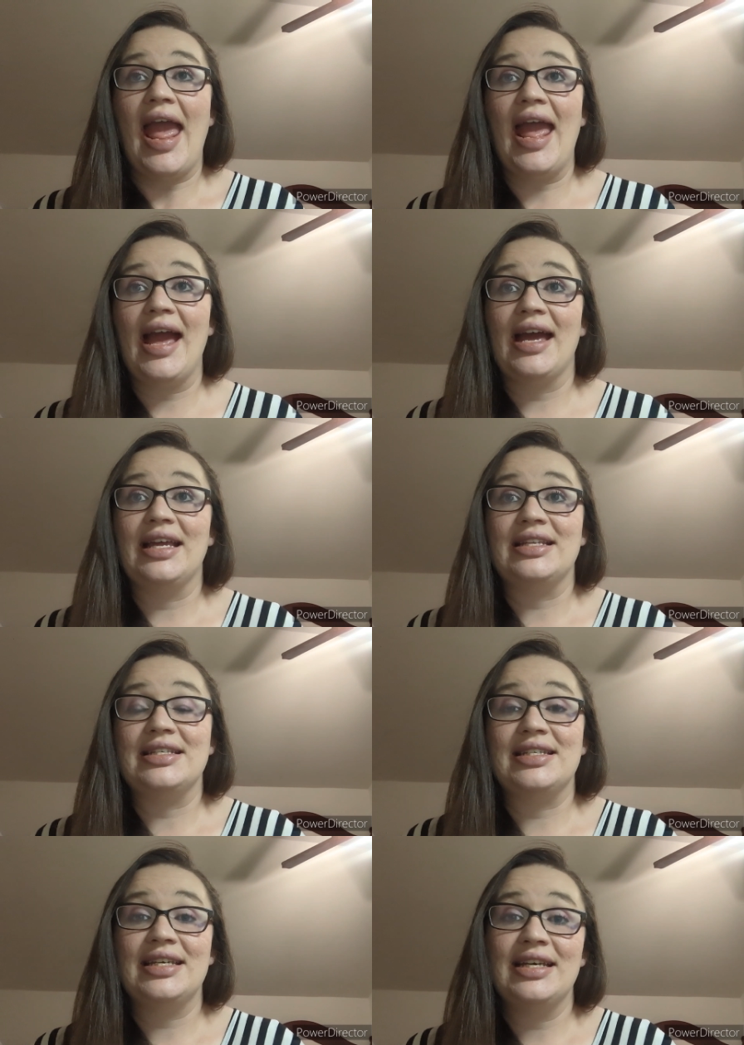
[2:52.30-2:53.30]

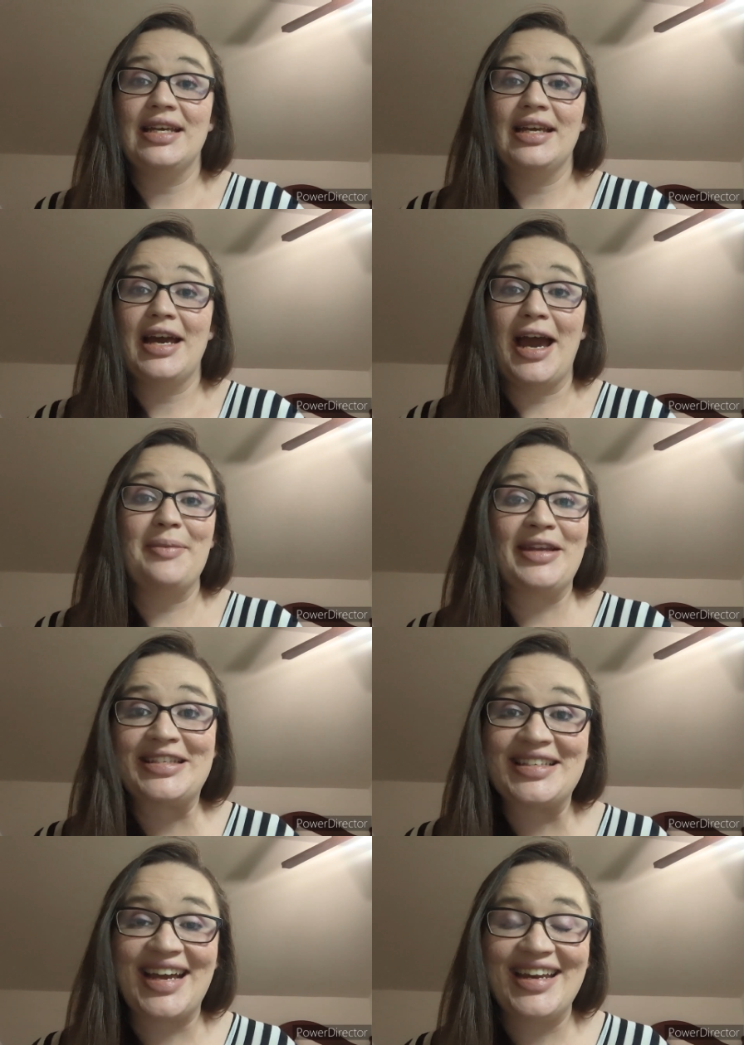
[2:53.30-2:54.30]
And I'm
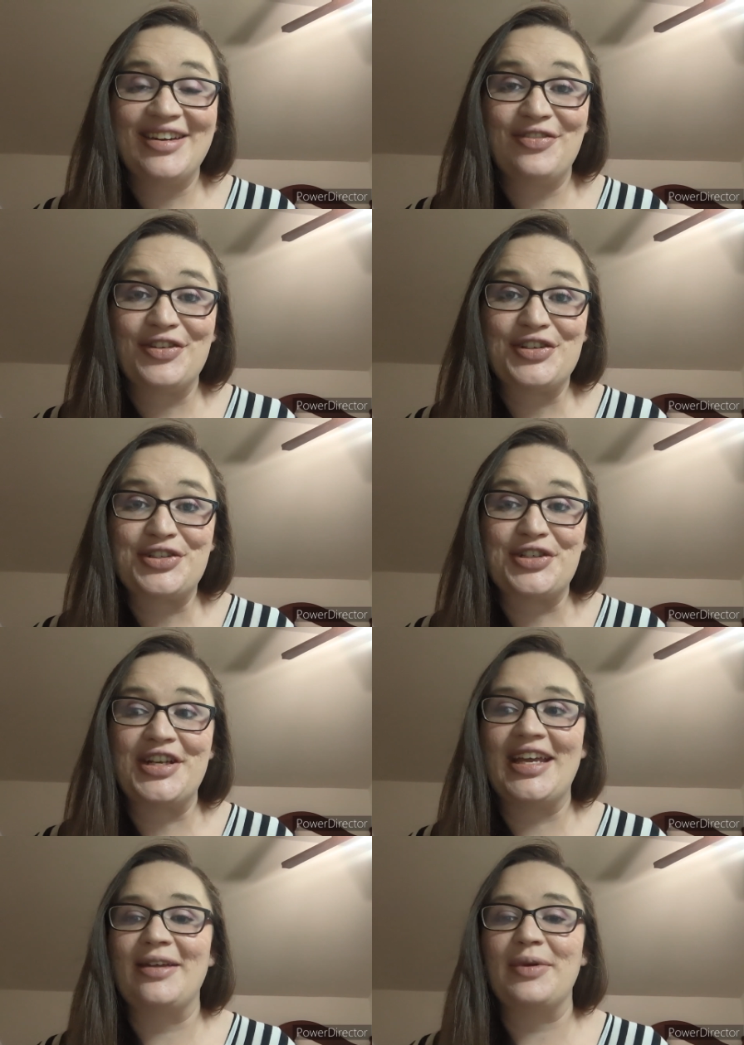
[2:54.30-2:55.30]
excited for this
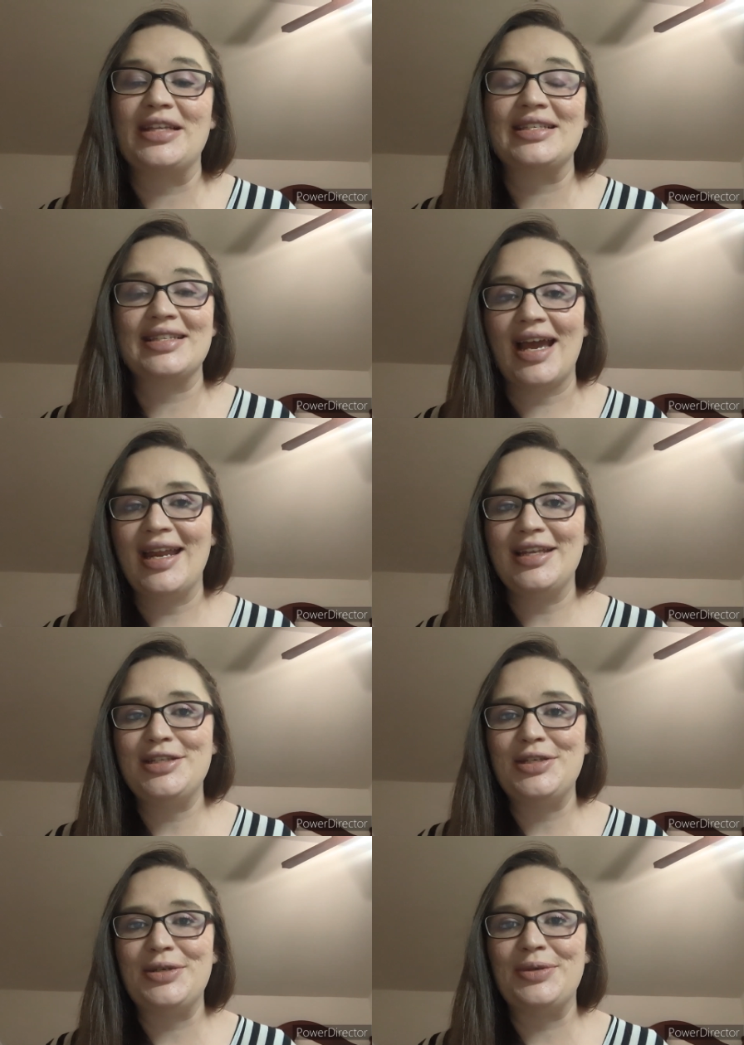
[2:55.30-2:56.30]
journey, and I'm excited
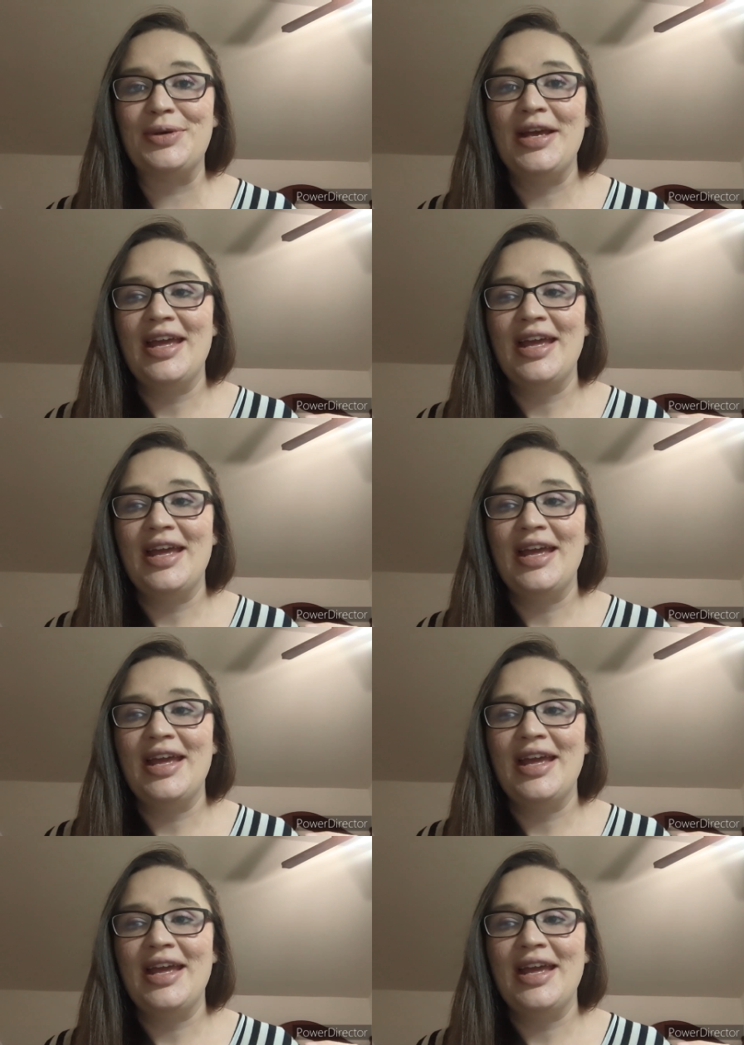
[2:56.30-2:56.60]
to